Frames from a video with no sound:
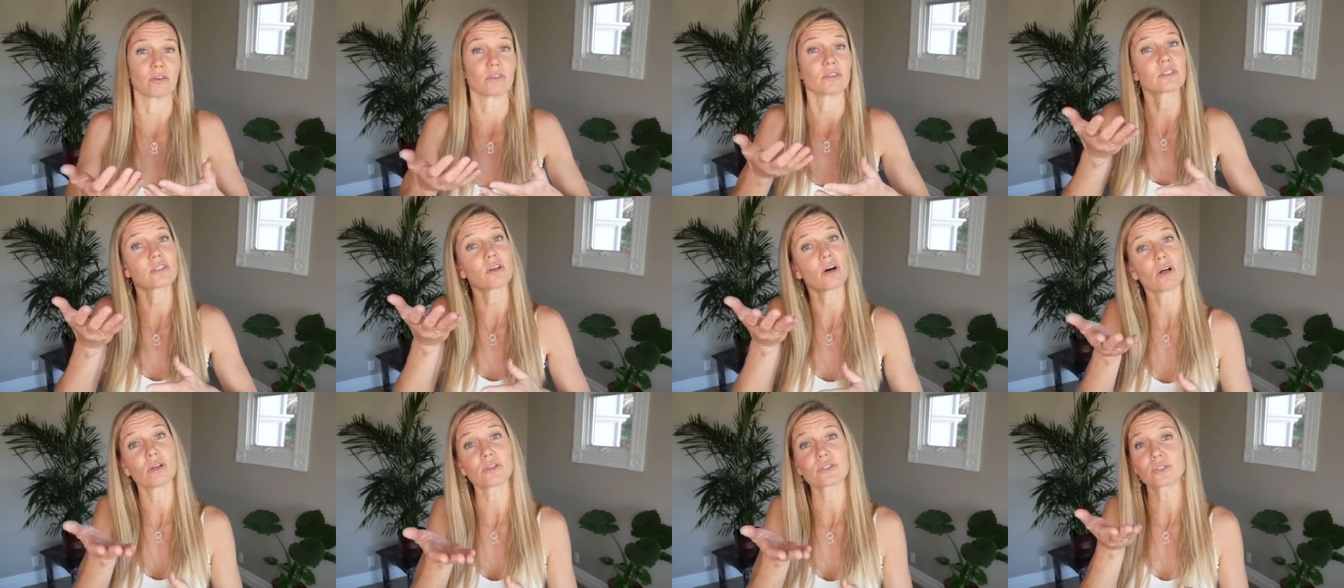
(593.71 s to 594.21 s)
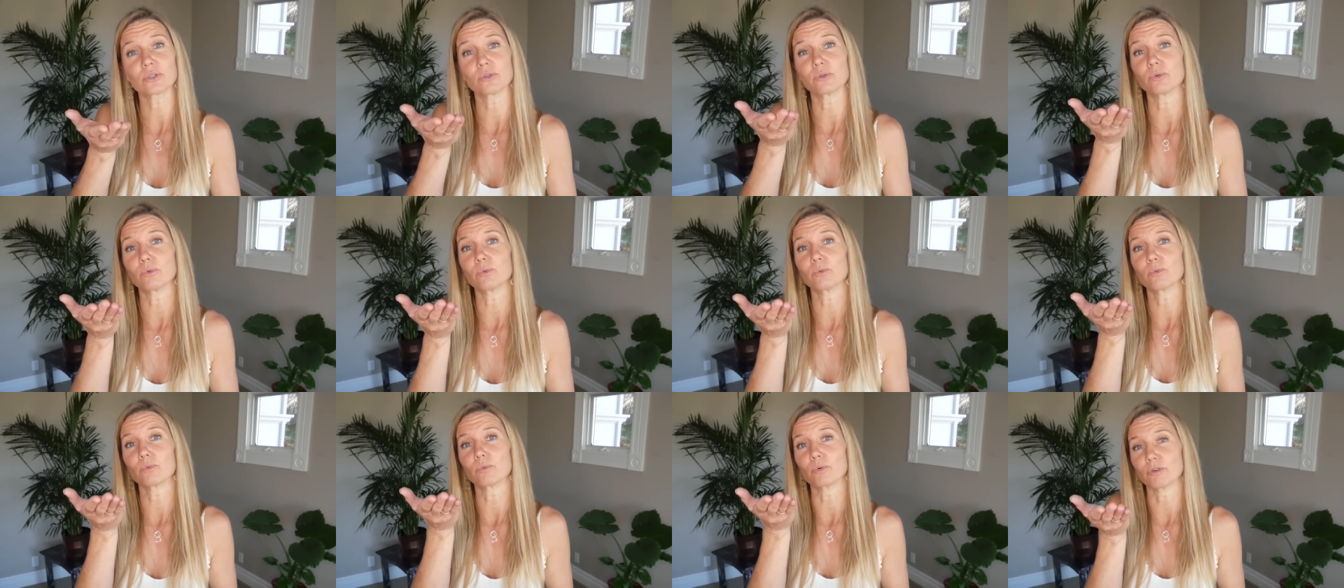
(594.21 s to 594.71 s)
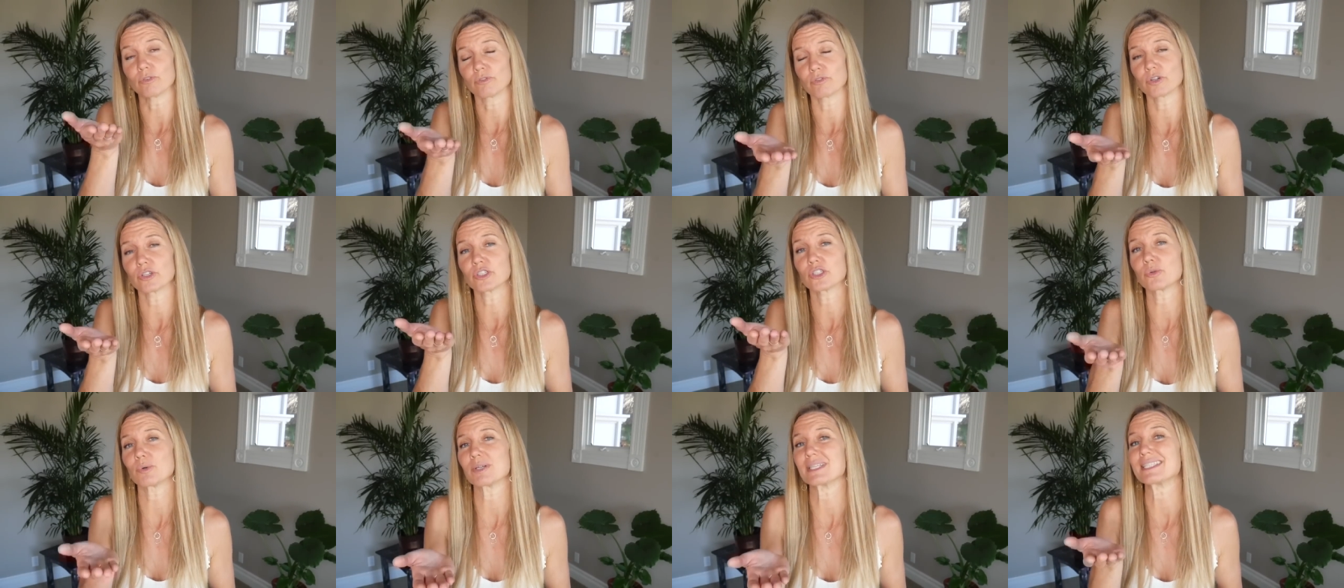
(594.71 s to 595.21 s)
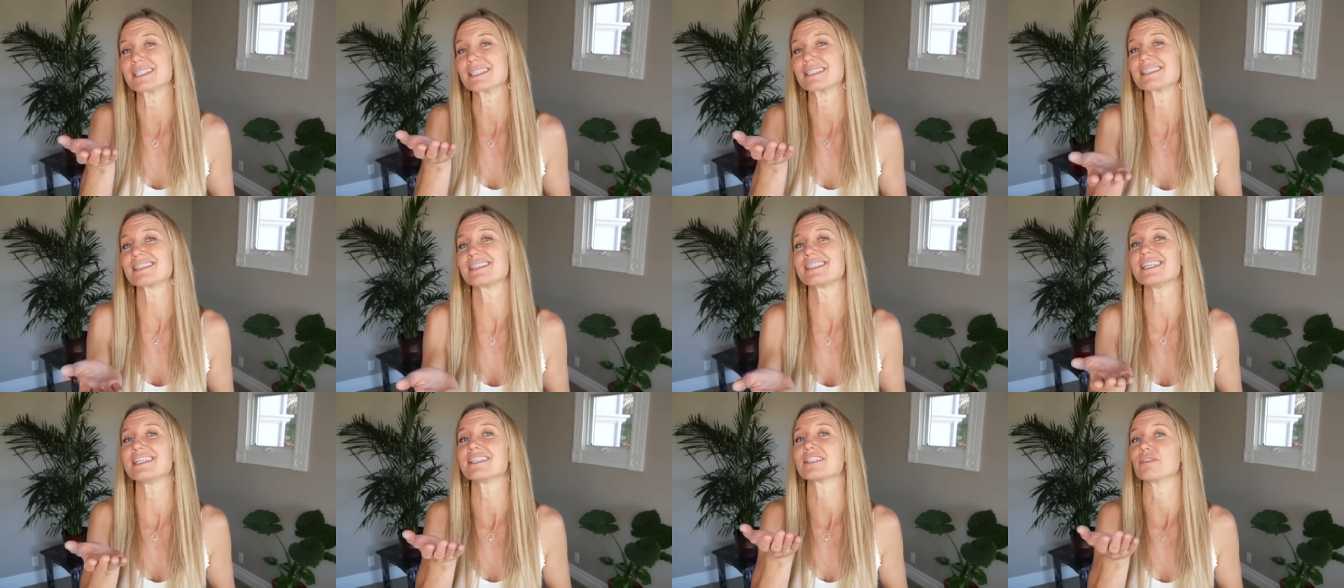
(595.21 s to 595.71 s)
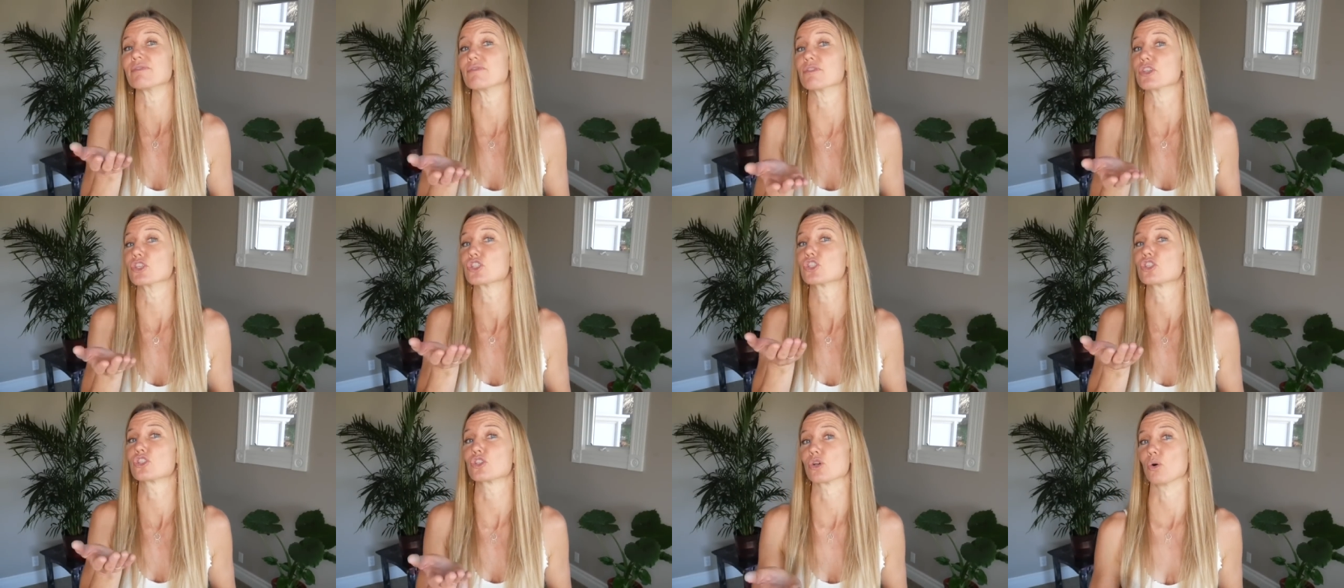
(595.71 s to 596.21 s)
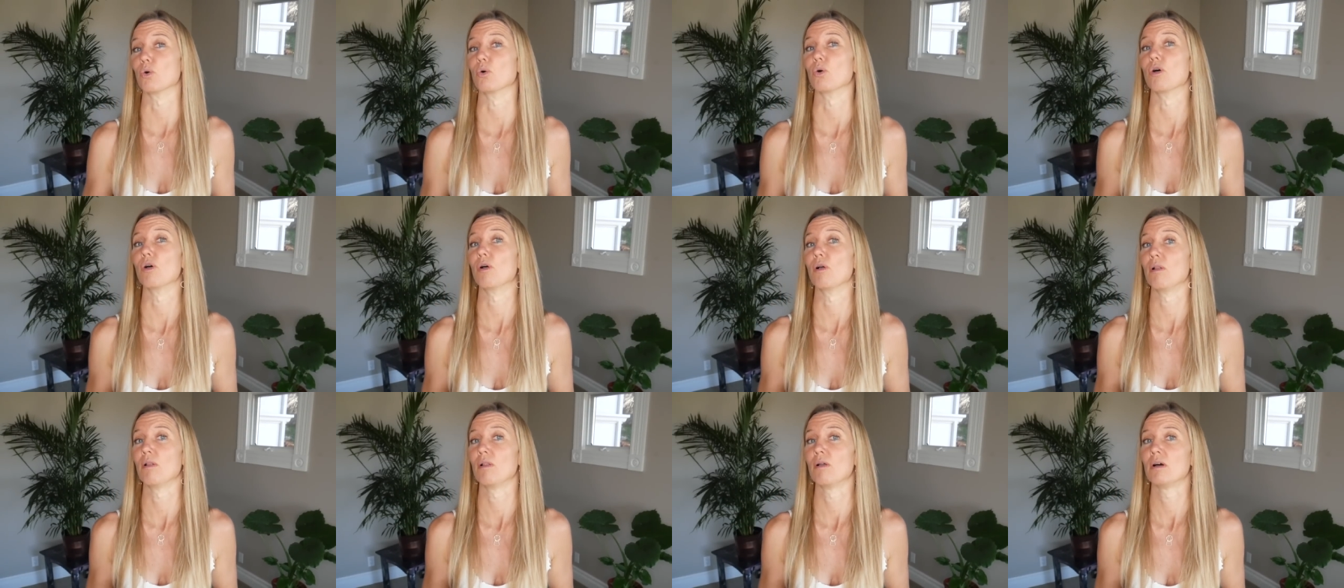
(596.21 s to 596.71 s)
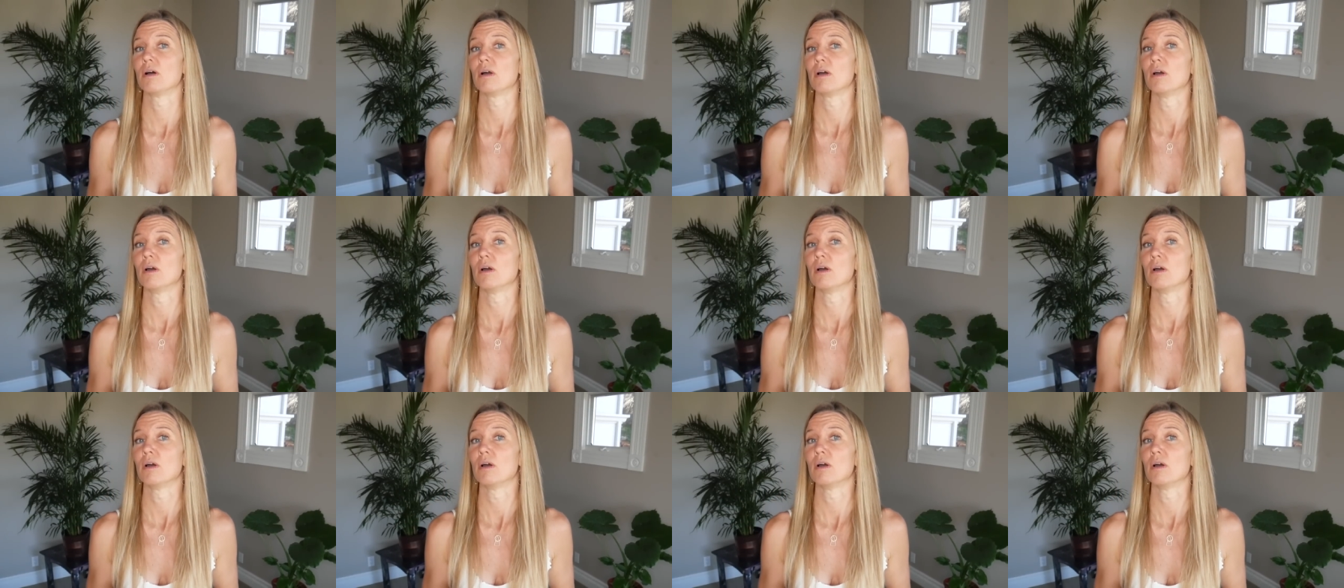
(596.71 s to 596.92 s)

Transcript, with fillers: It's also referred to as the seat of the soul.